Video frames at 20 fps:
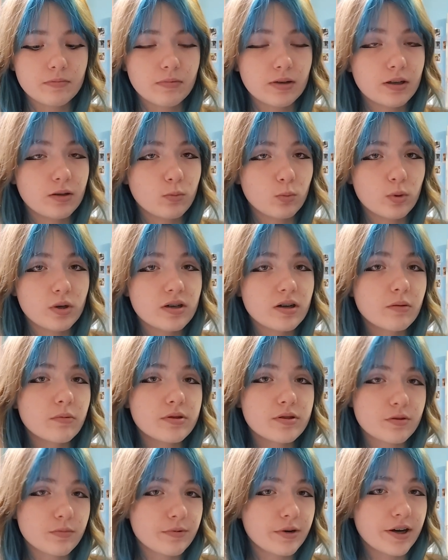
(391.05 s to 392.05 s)
which I
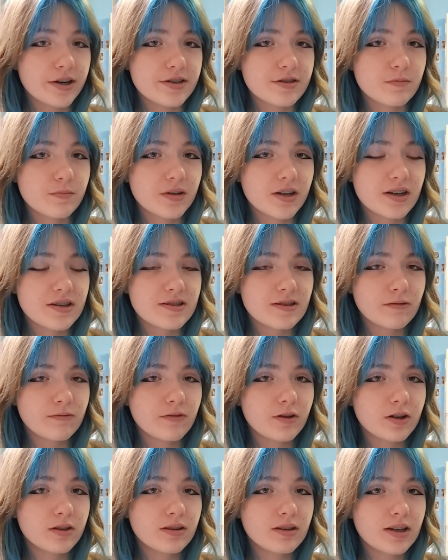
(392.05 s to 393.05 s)
was surprised because I
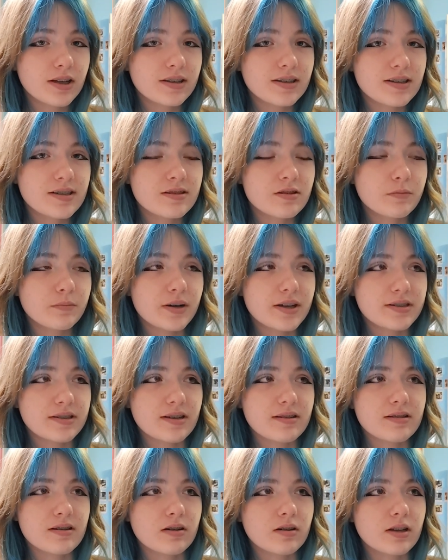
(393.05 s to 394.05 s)
thought that Easter
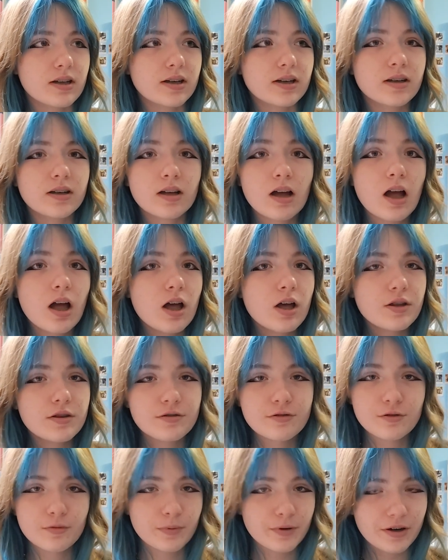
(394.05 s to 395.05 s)
baskets are like
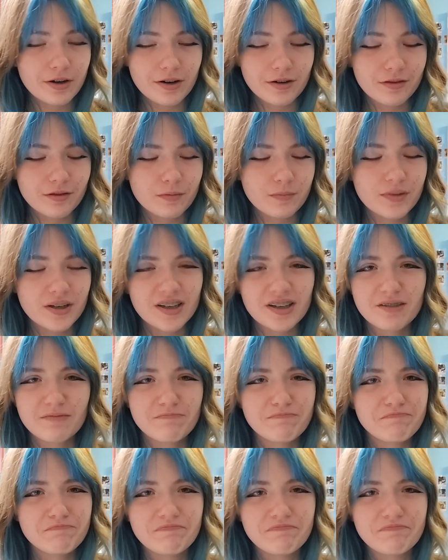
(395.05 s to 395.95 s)
super hard to make.